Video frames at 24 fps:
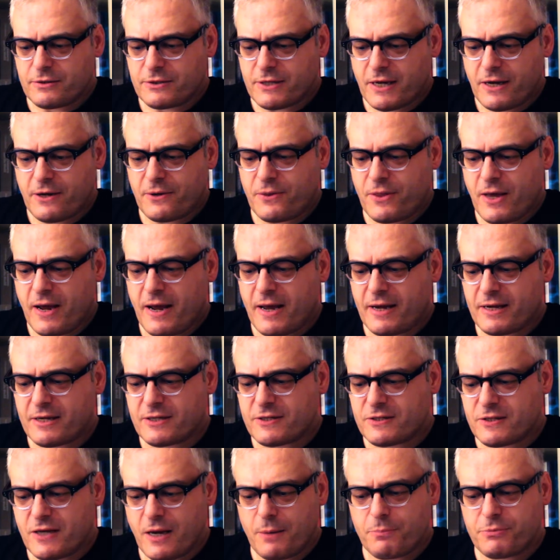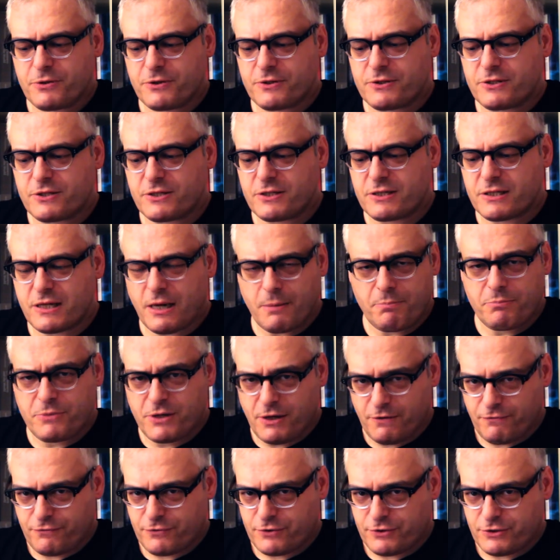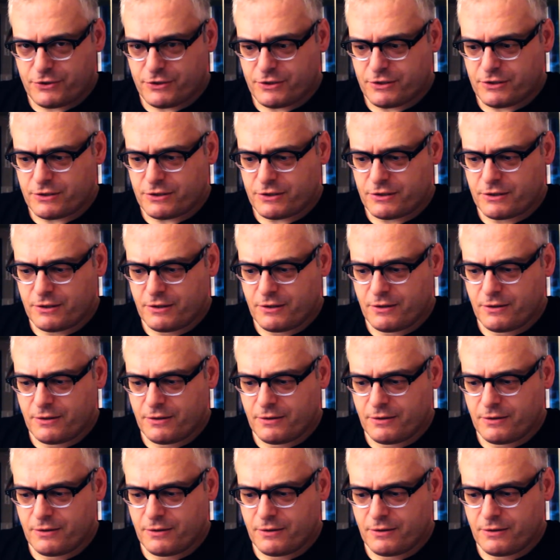Second, they accept that some differences,